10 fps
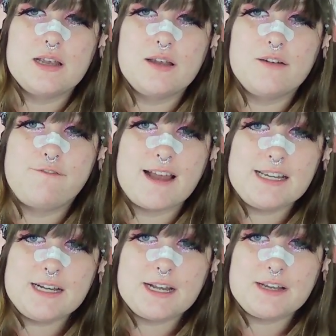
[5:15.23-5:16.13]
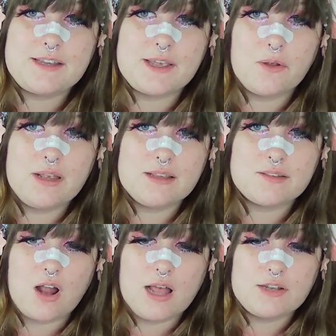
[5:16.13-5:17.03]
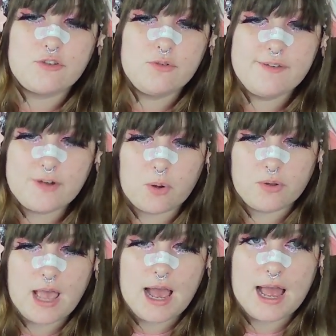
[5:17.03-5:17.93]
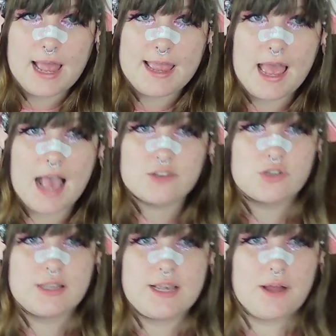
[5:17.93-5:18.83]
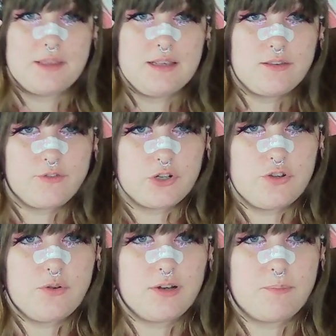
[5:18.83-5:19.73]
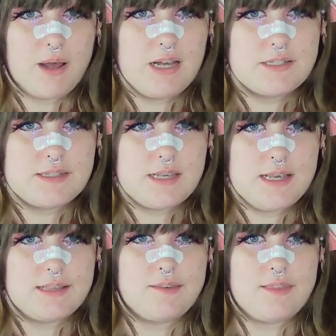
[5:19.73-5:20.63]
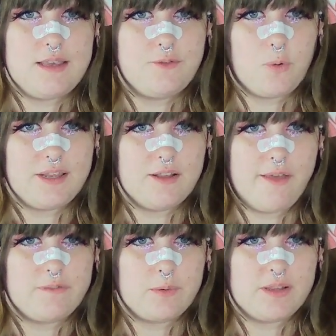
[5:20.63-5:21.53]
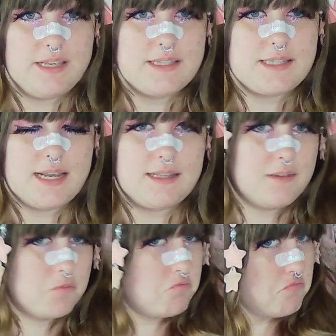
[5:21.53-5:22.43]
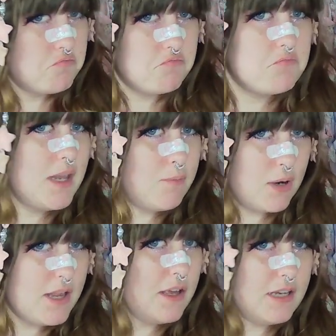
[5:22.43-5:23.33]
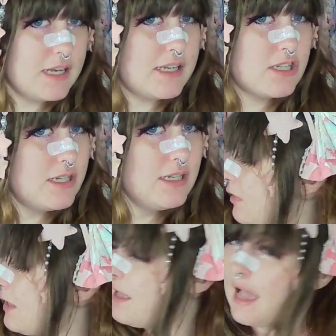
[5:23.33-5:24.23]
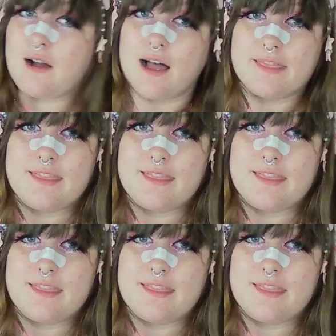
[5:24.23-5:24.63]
finding a good deal is not too difficult. I actually got this for 200 bucks. It's the 2011 release and it's in pretty good condition. I got this